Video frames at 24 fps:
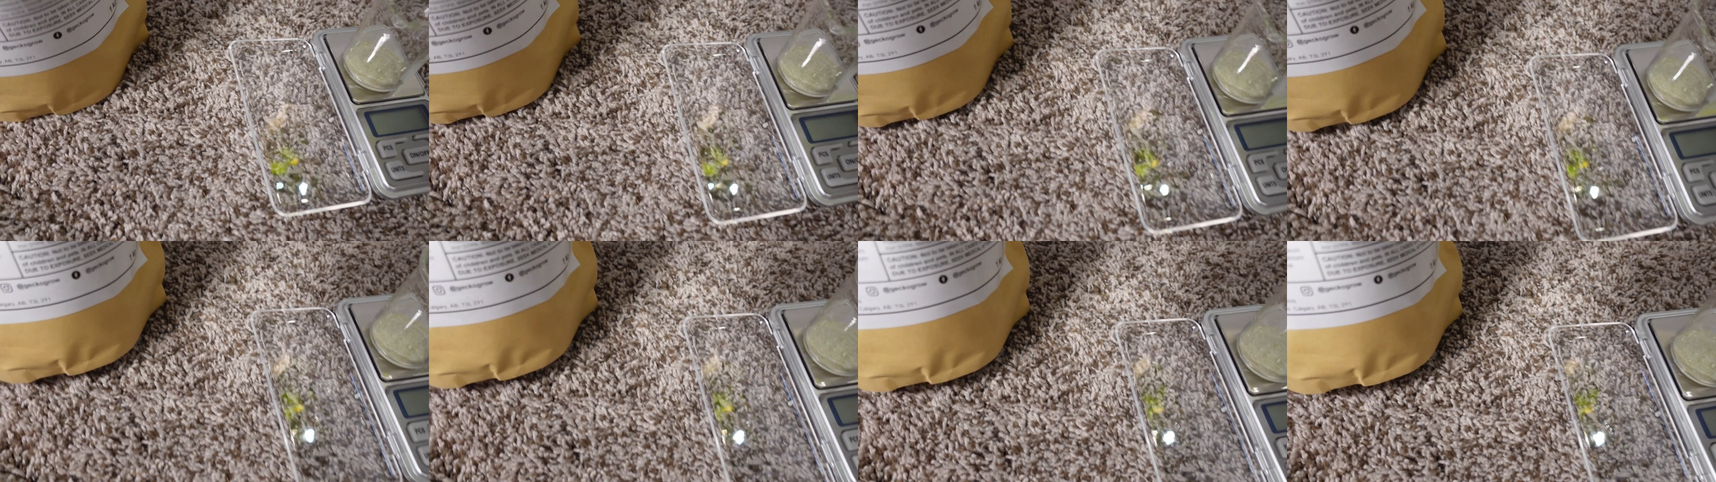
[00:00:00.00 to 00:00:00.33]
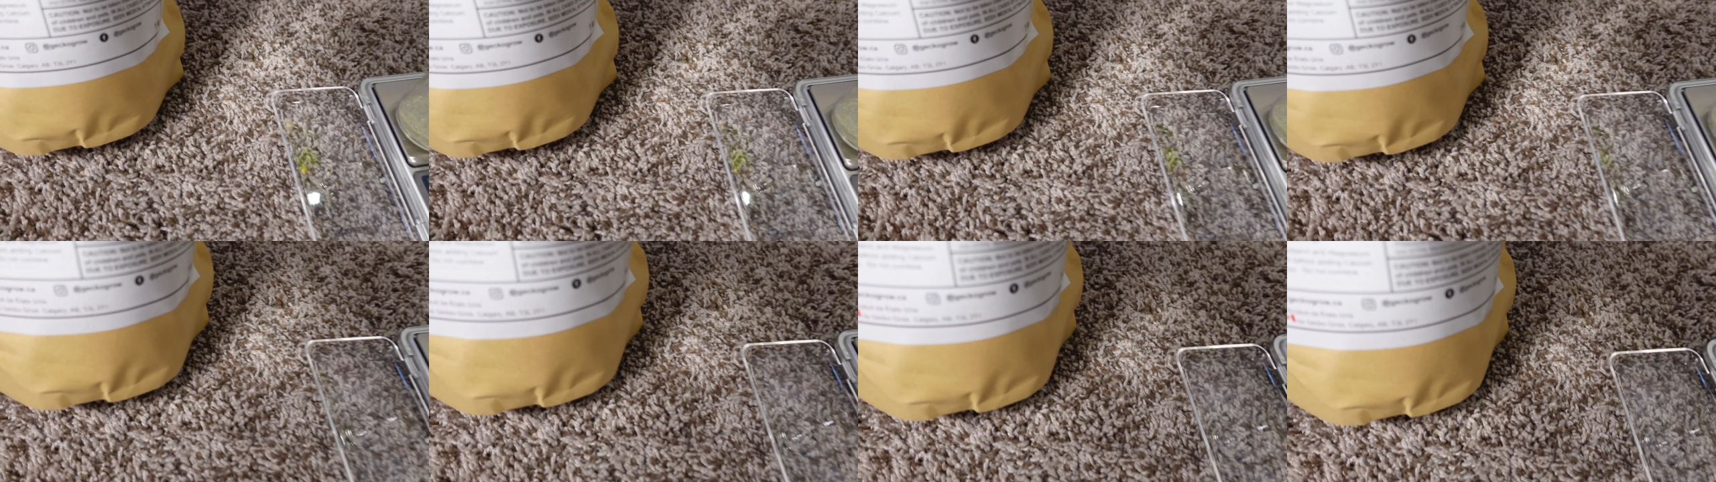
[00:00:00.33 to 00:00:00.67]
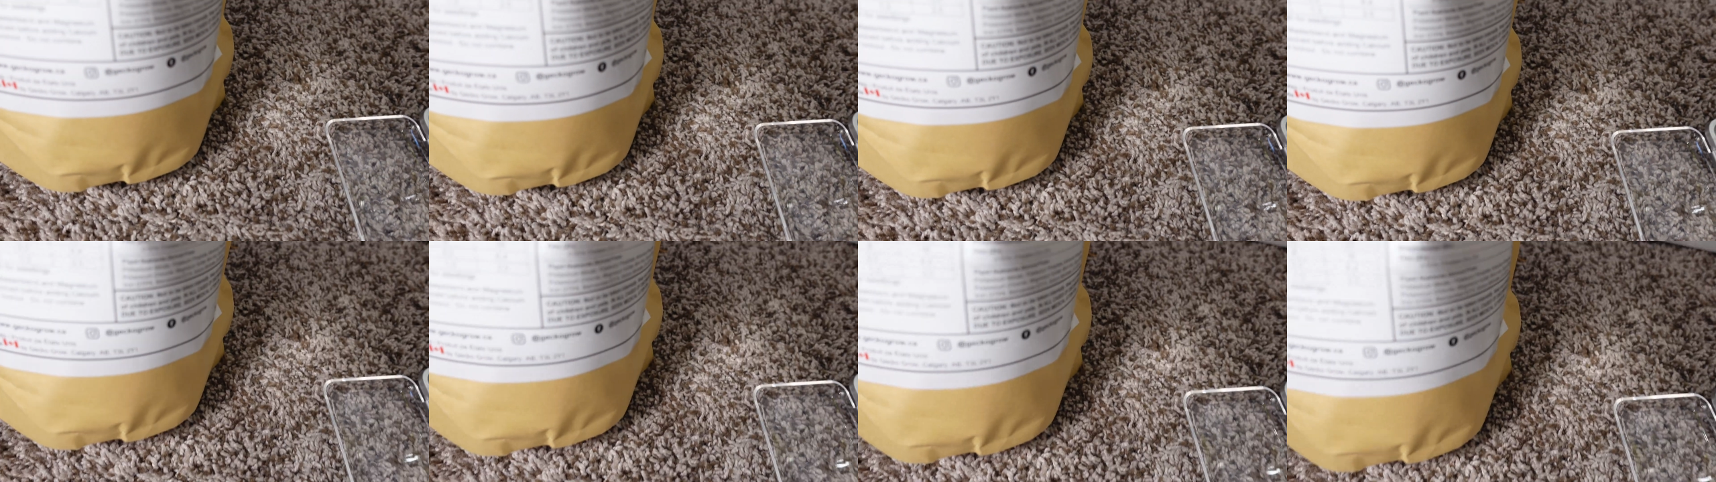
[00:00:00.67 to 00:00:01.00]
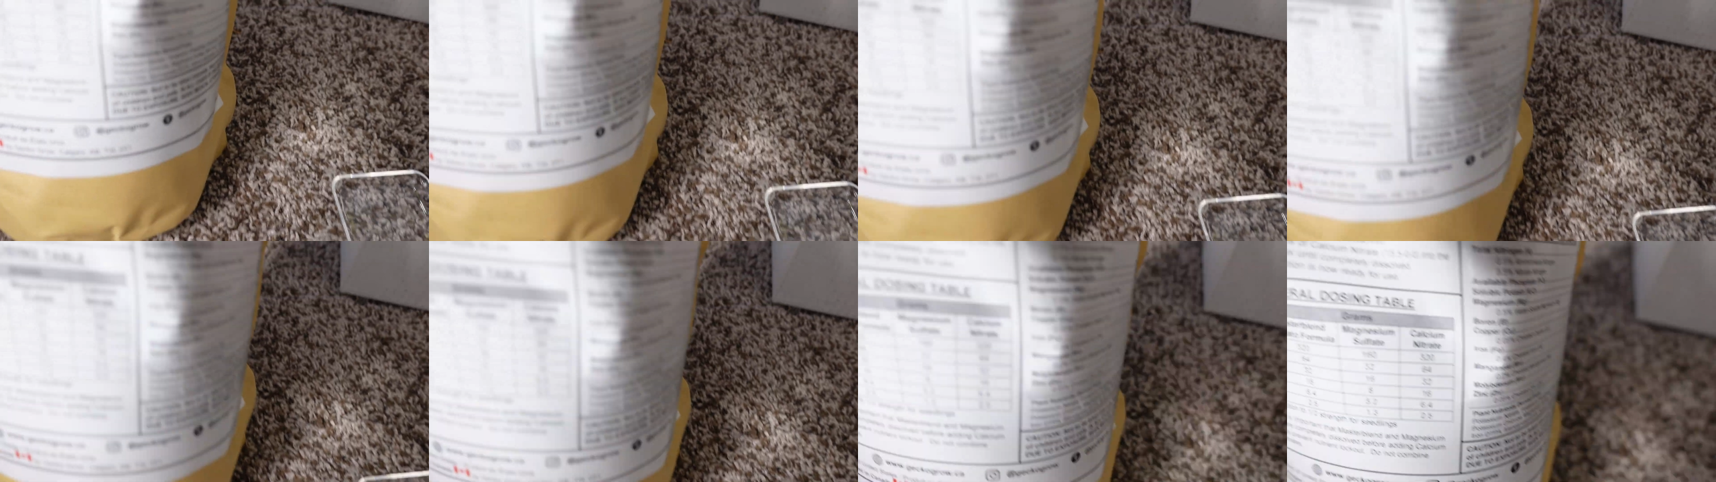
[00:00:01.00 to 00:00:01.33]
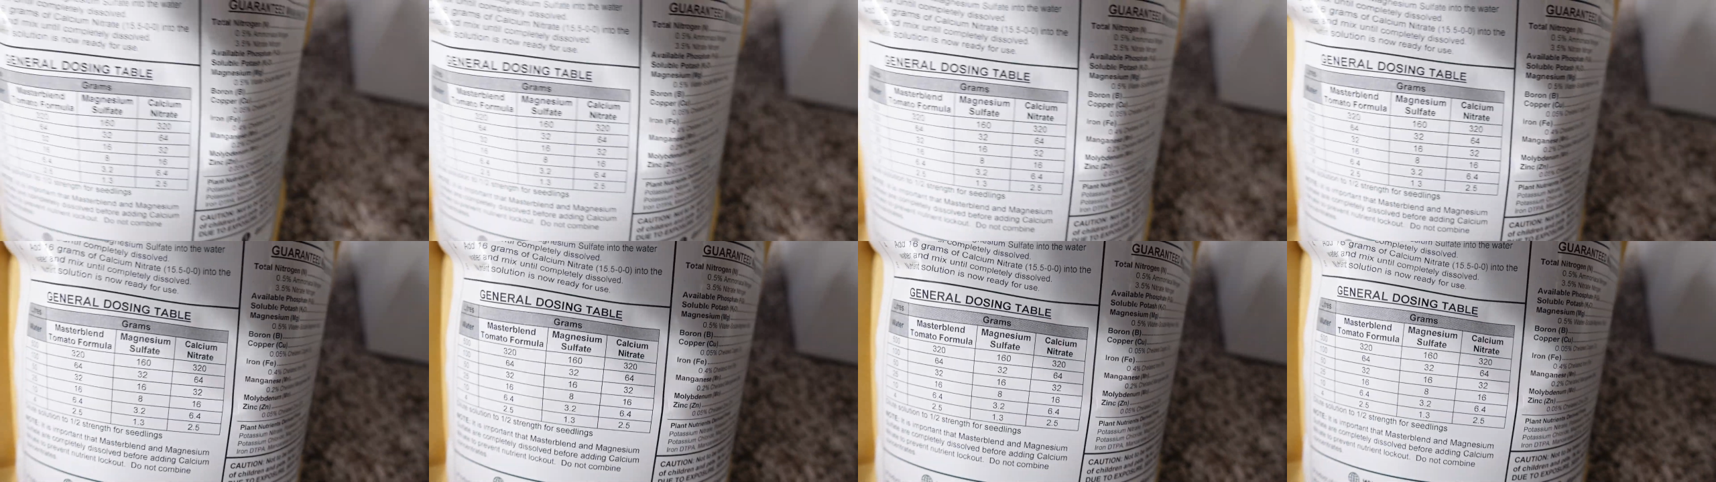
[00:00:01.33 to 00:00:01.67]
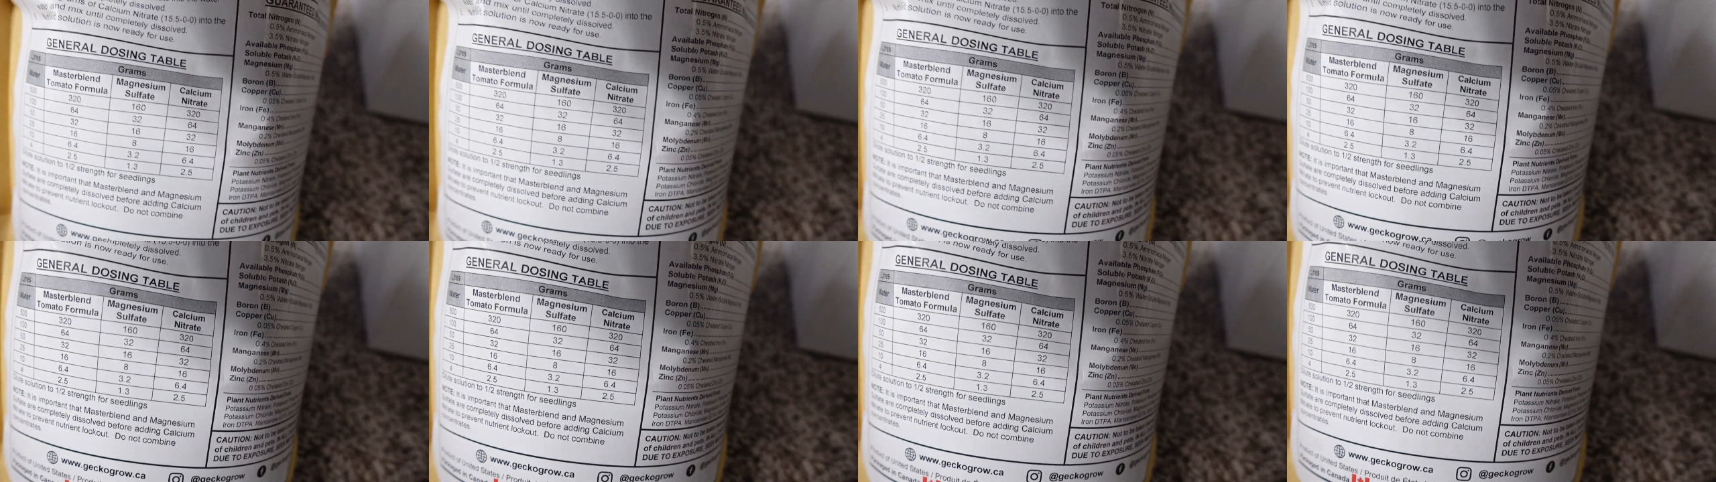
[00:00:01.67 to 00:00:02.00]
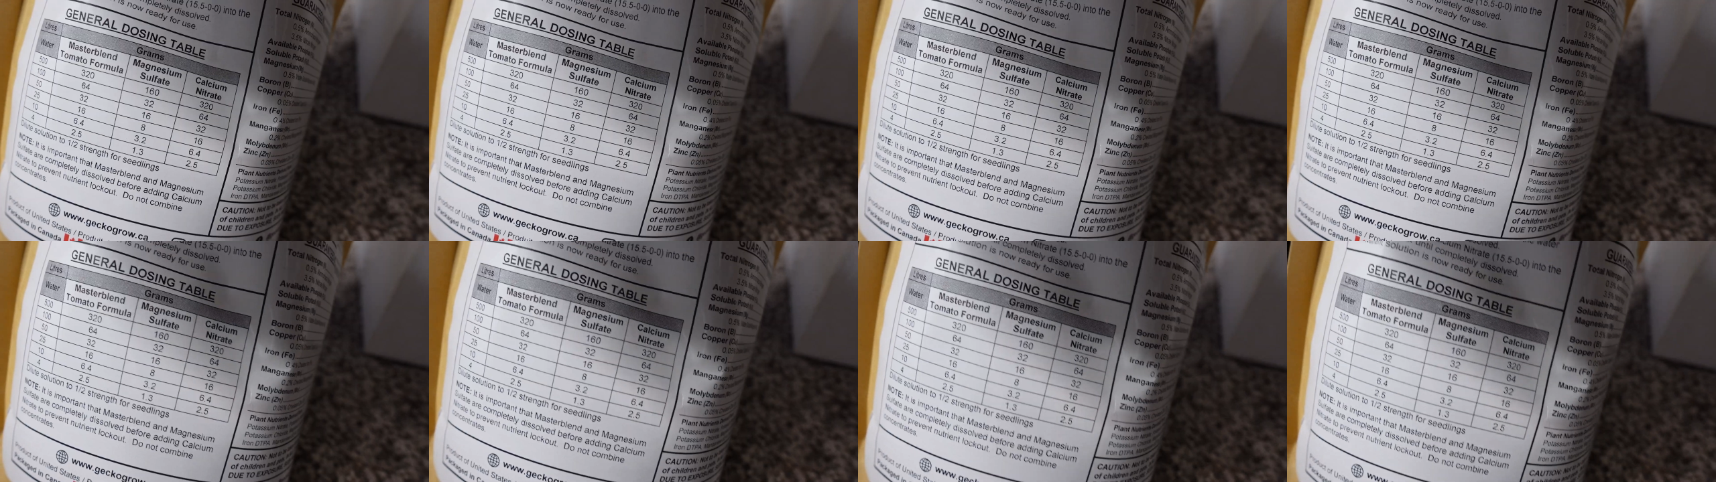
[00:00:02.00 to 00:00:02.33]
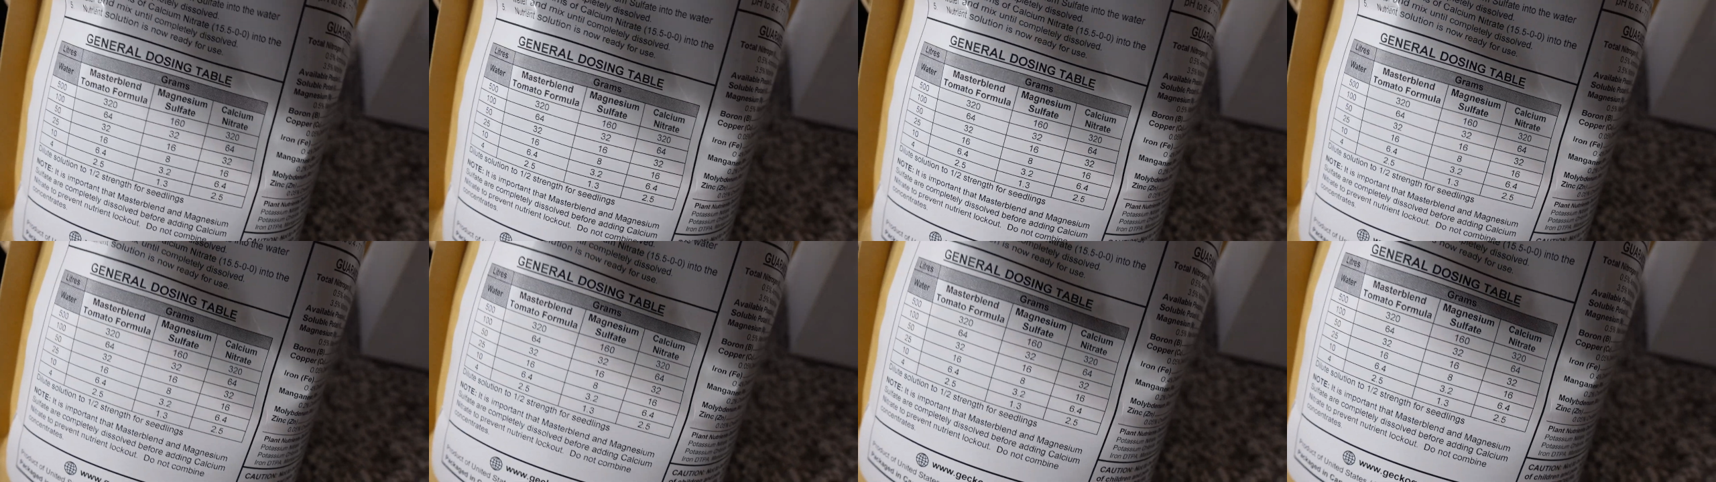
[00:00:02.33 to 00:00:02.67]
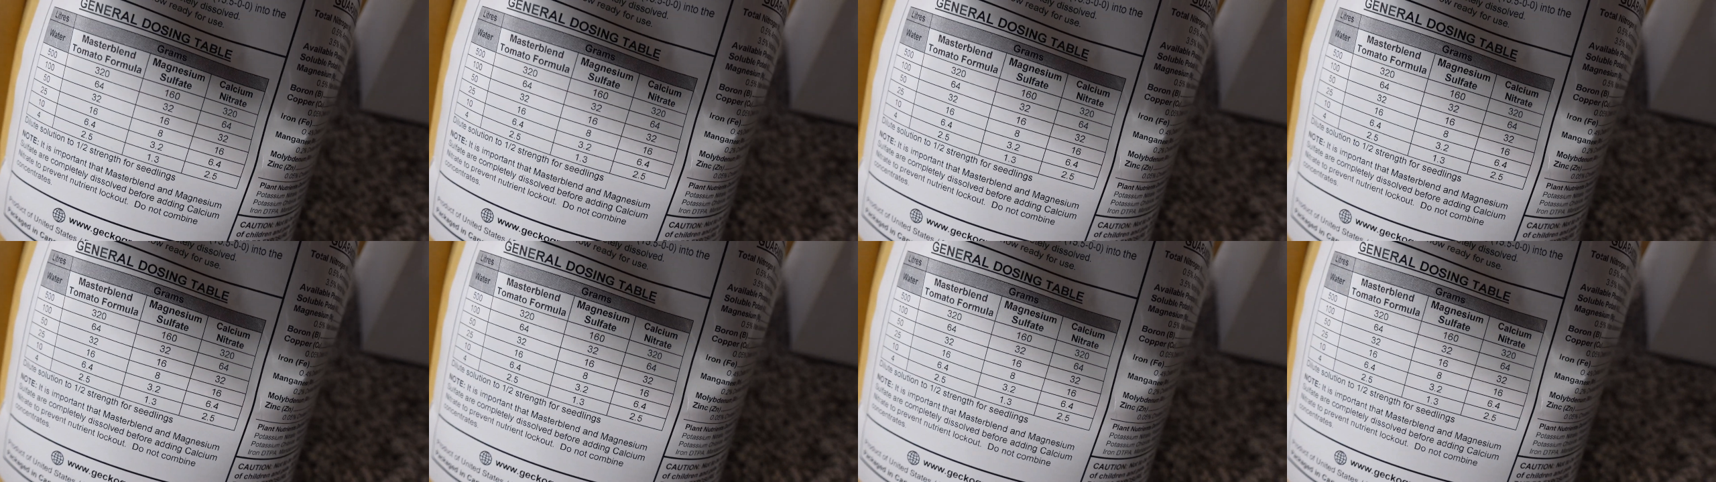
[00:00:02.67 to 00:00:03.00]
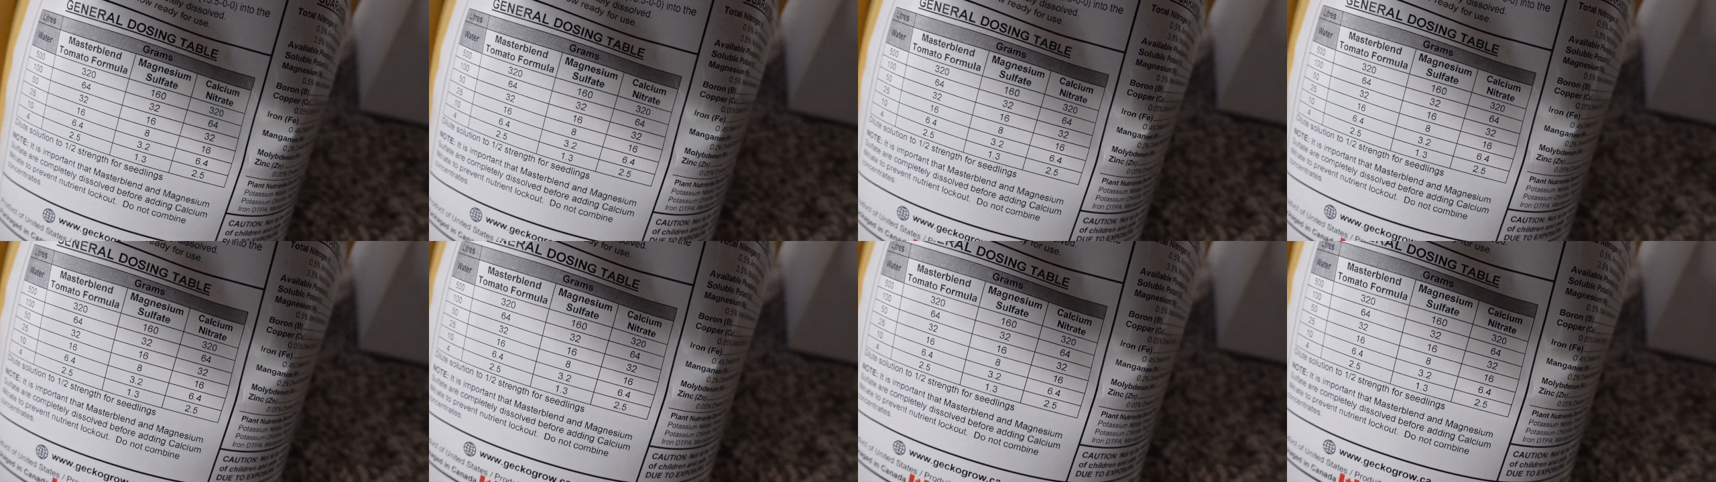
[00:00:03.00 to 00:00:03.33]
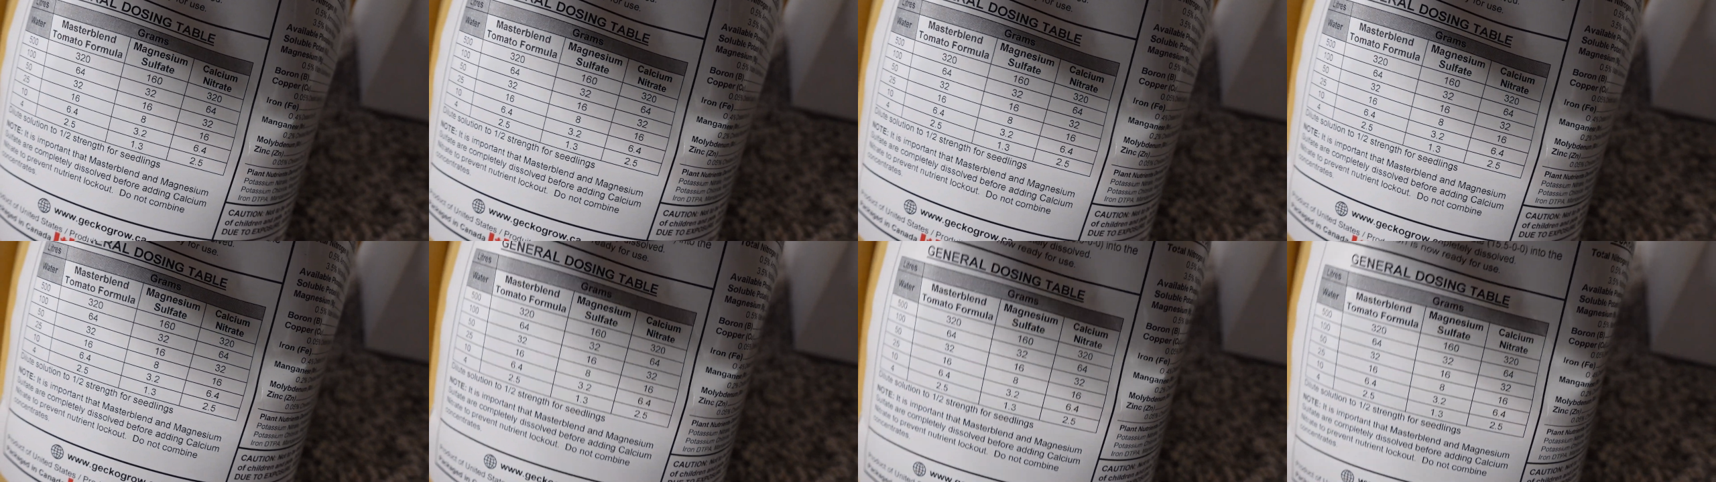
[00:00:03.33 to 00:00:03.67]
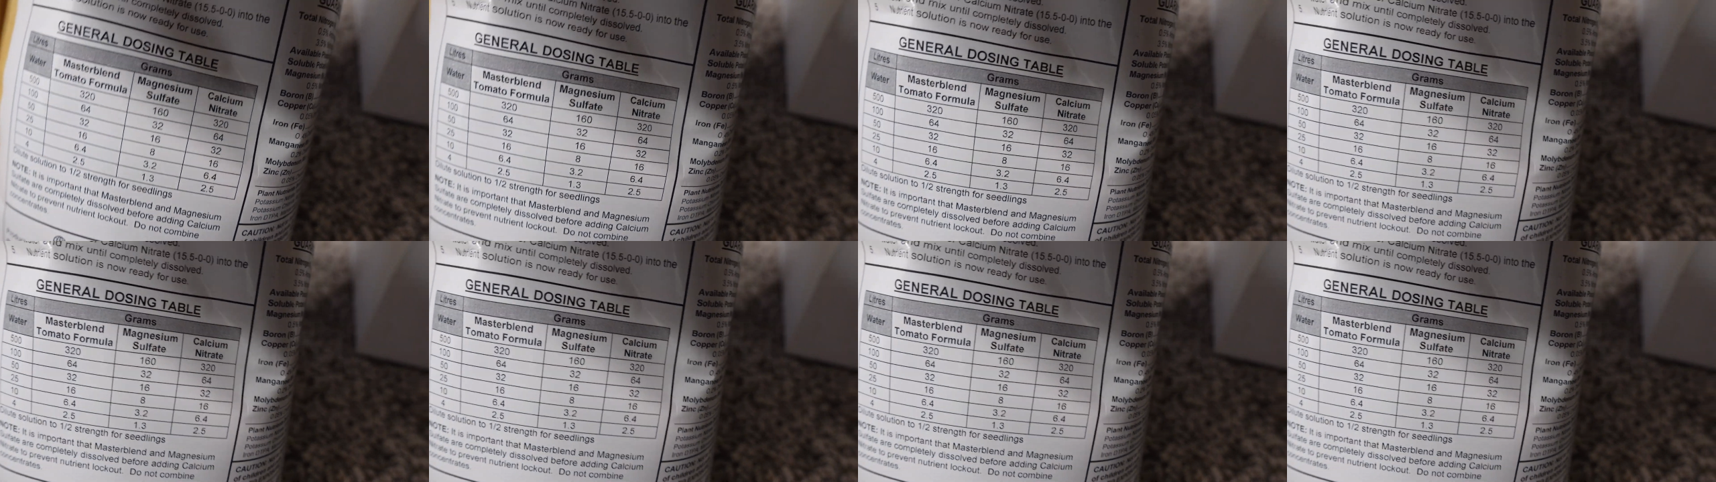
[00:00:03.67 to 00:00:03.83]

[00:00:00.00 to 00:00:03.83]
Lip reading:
Nobody's mouth can be seen.